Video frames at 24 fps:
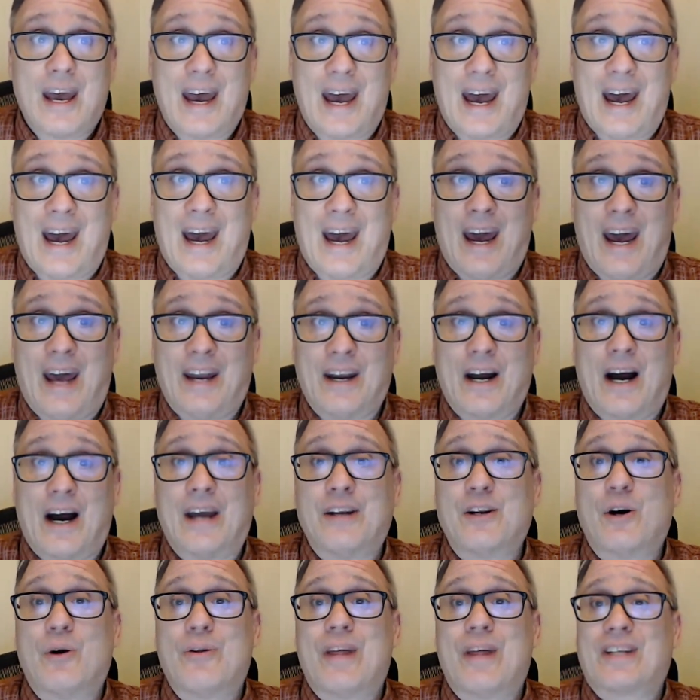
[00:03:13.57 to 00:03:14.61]
And I
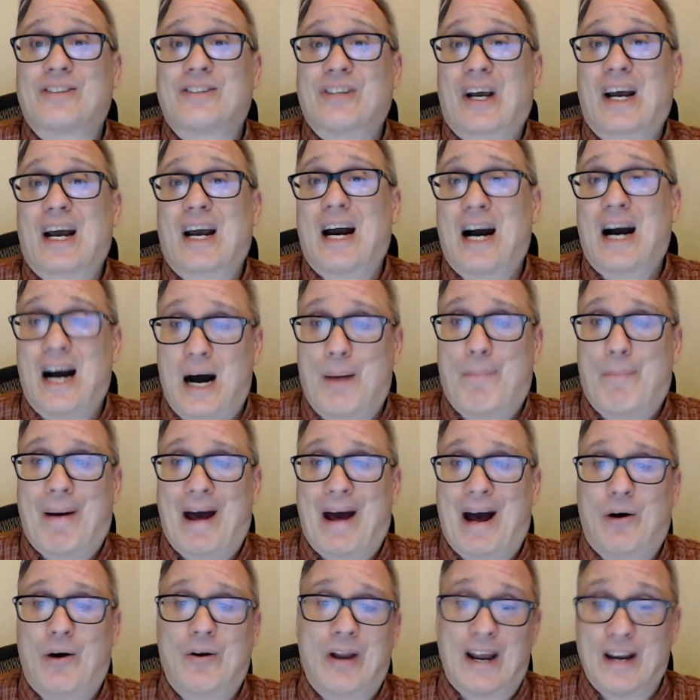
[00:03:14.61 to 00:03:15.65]
know that's a
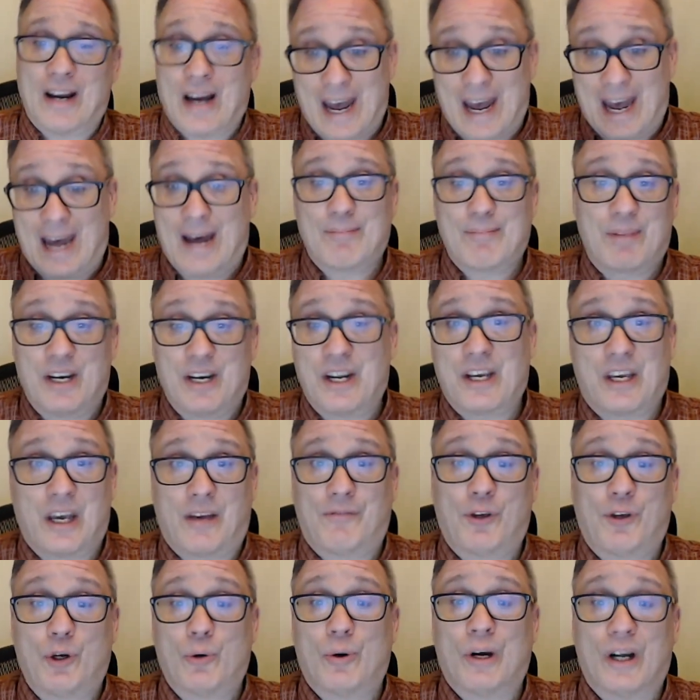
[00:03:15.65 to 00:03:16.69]
cop-out, and I am going to
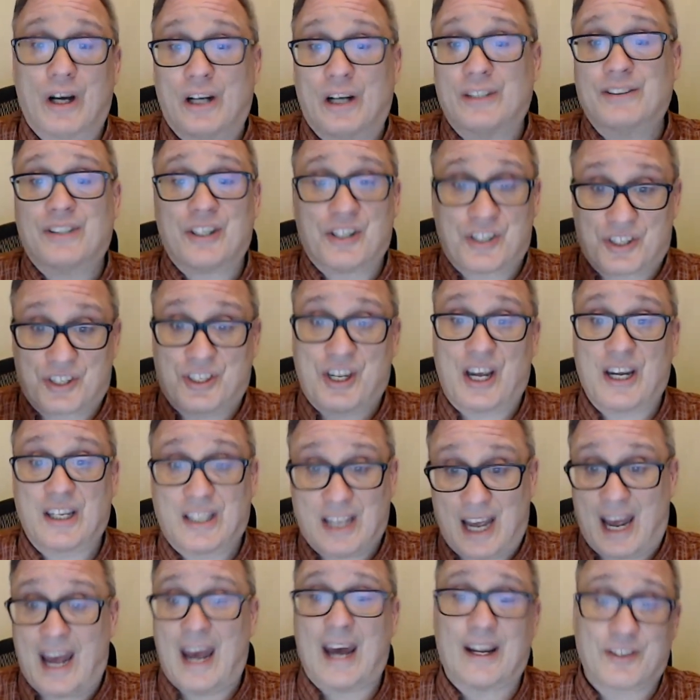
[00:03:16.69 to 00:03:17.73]
give you a distinct
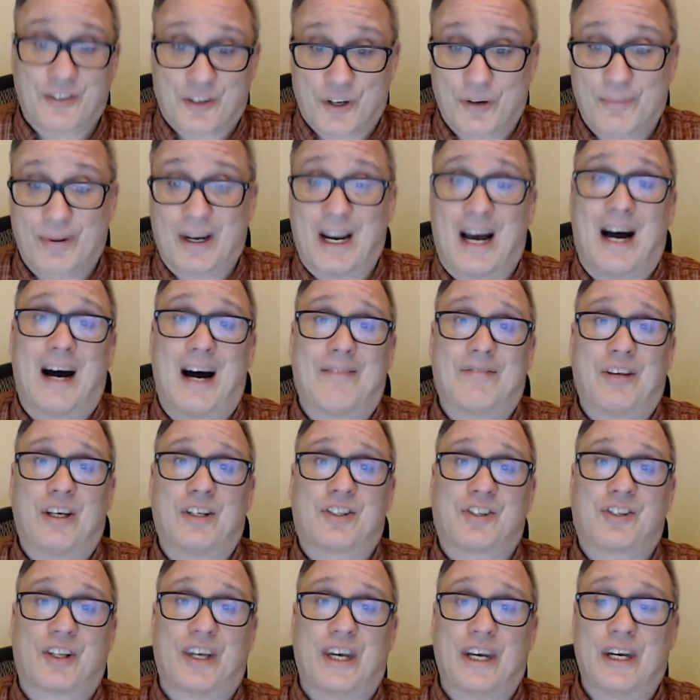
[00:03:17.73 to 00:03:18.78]
answer. But
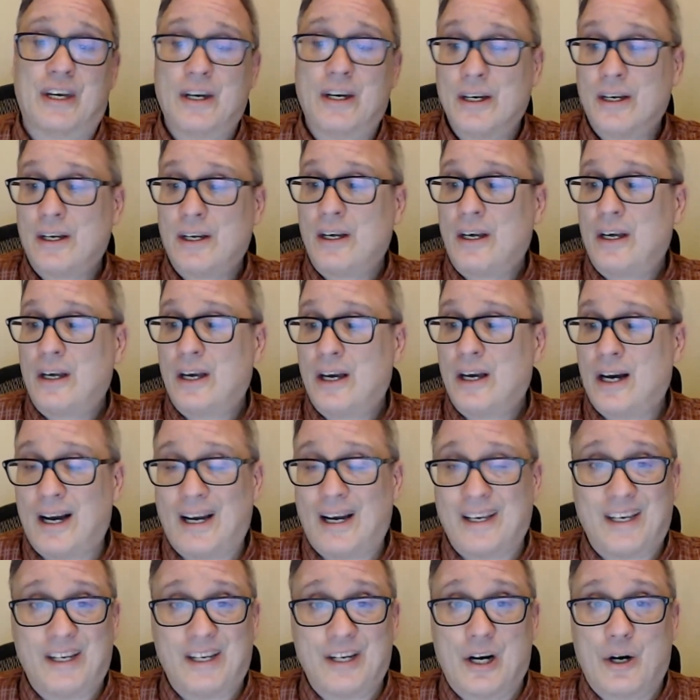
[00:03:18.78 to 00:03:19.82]
obviously,
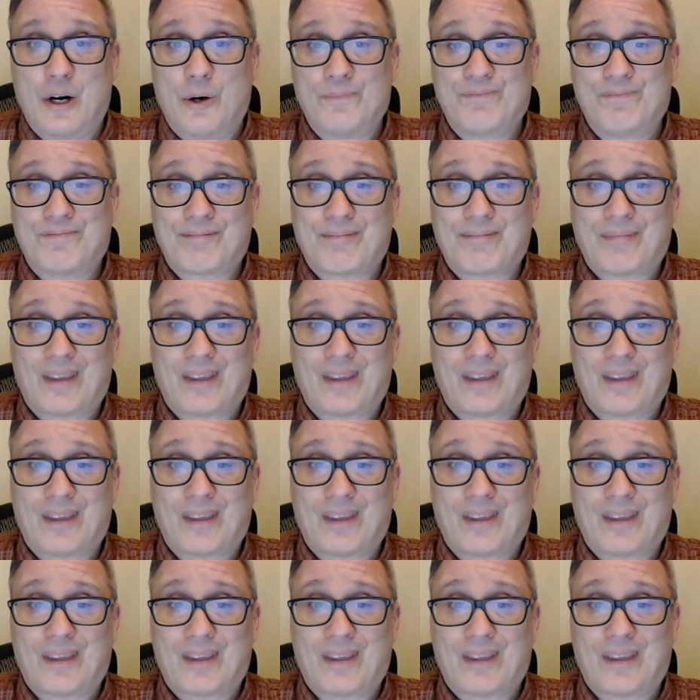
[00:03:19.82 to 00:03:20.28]
to